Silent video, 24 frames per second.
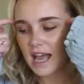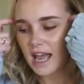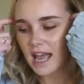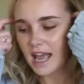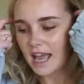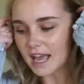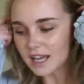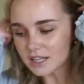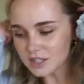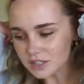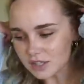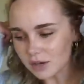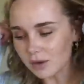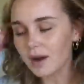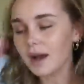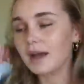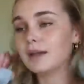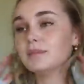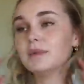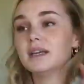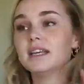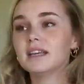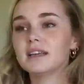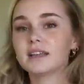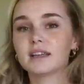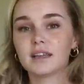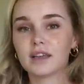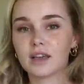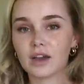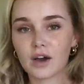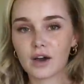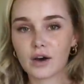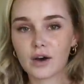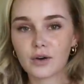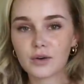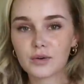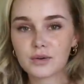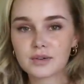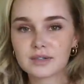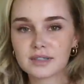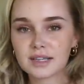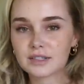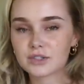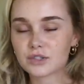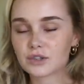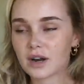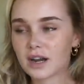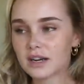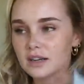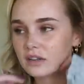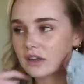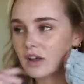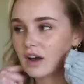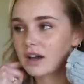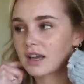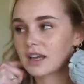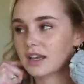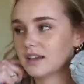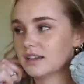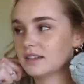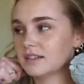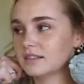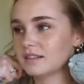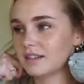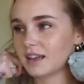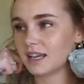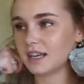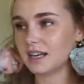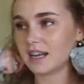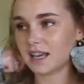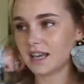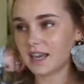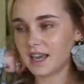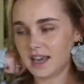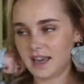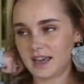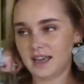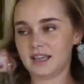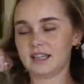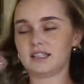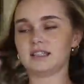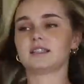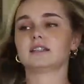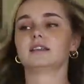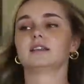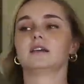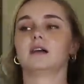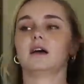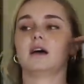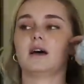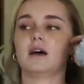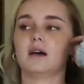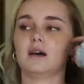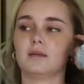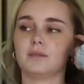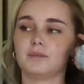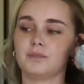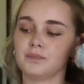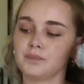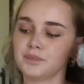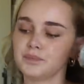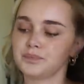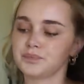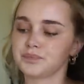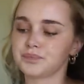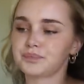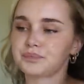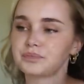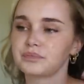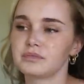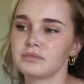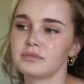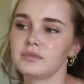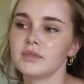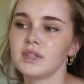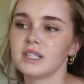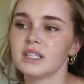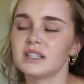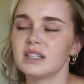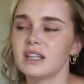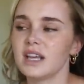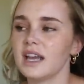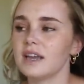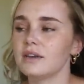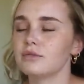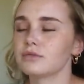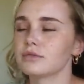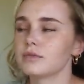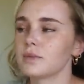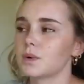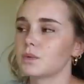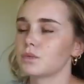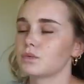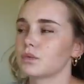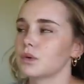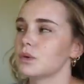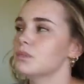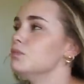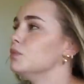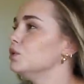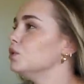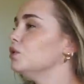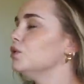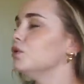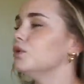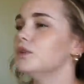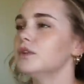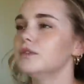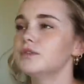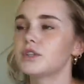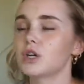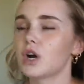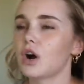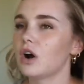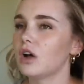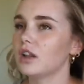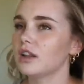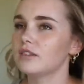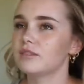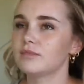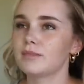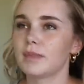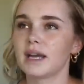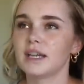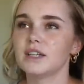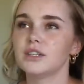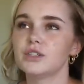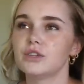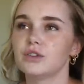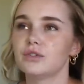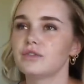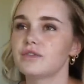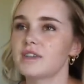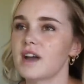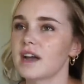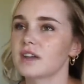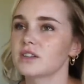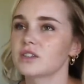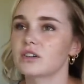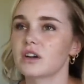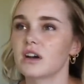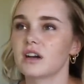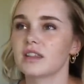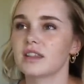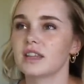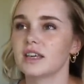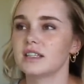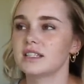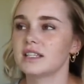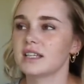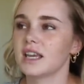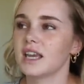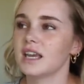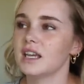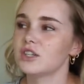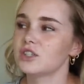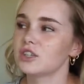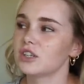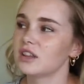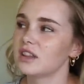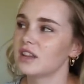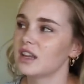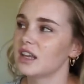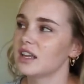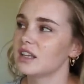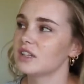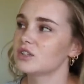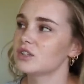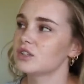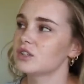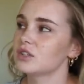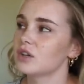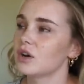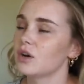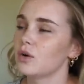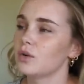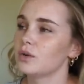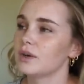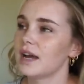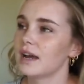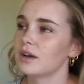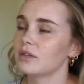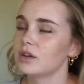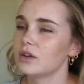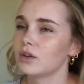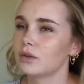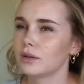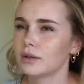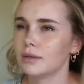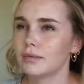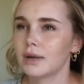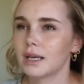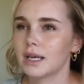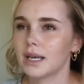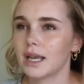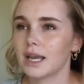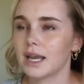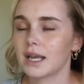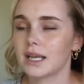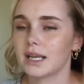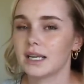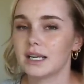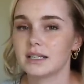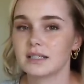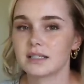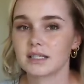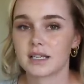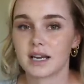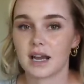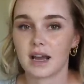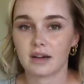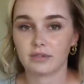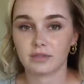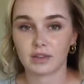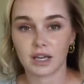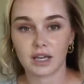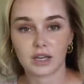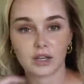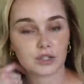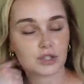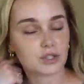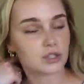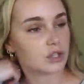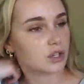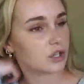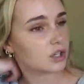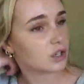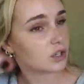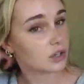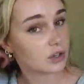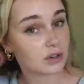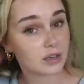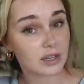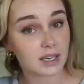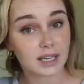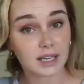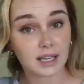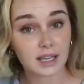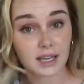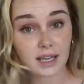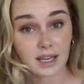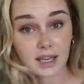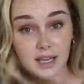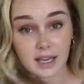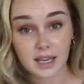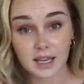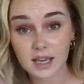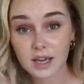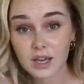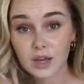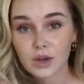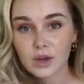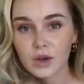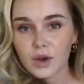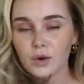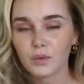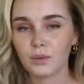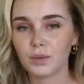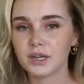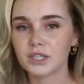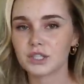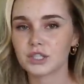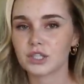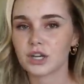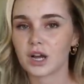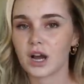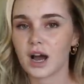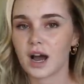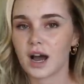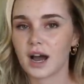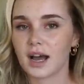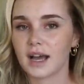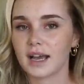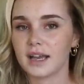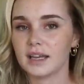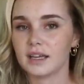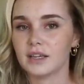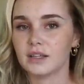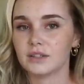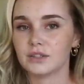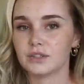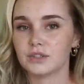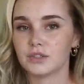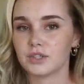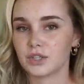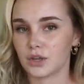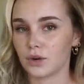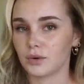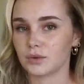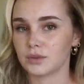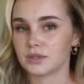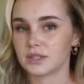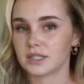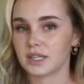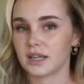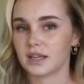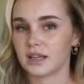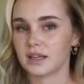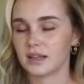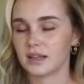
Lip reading: And so I immediately go and try to log in, and I can't. They've removed all of my two-factor authentication things, so now the only way to get in is to have like a security key, which I don't